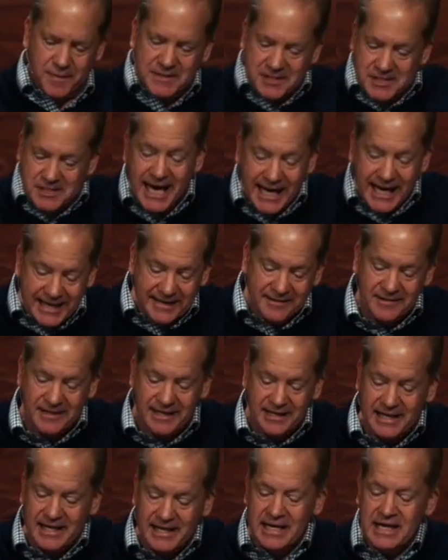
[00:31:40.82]
but
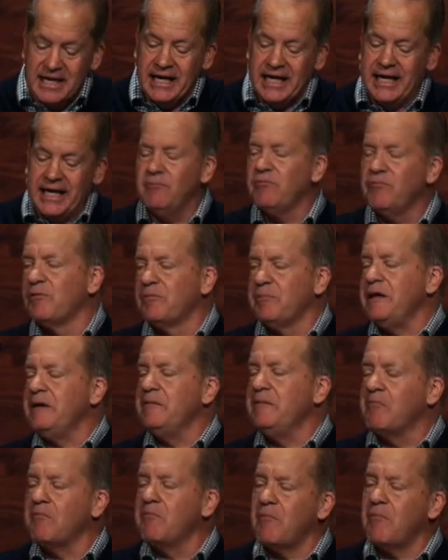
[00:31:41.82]
secondly, he will be
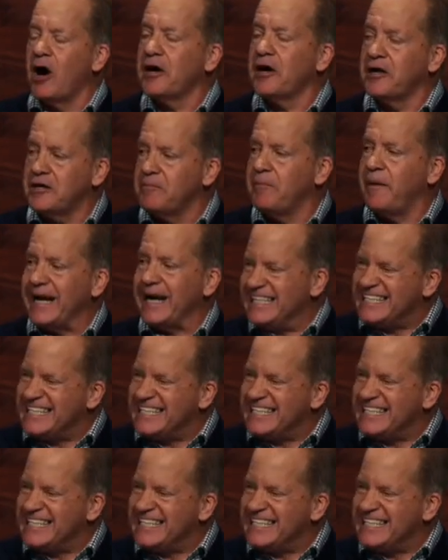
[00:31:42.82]
marked by